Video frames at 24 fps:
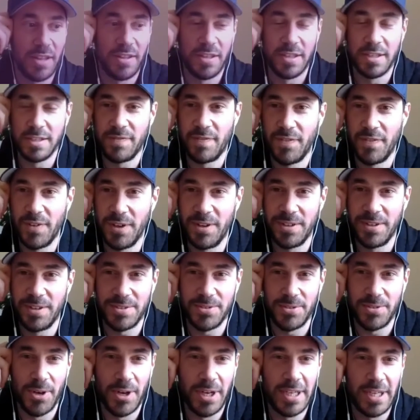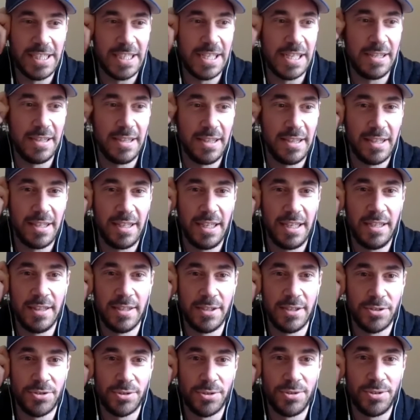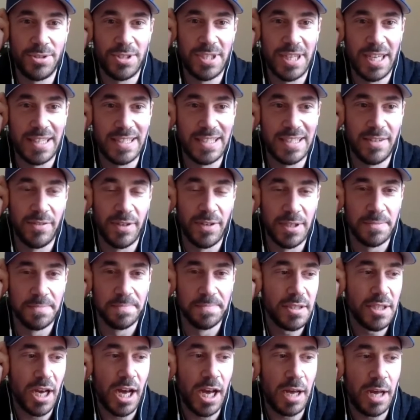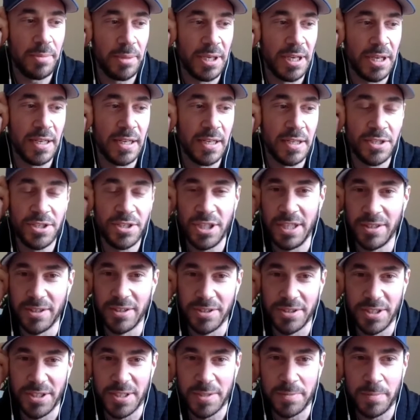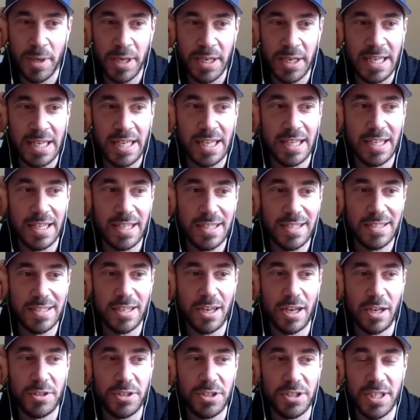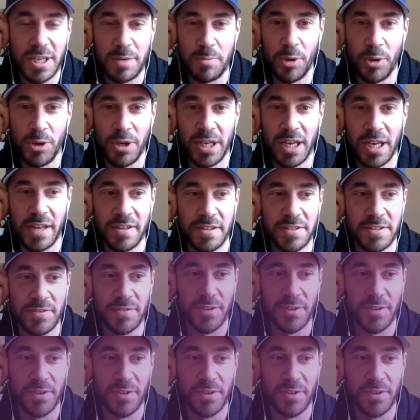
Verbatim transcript: putting others first, right? In, in the true sense of it, time and energy, not just money. Just so putting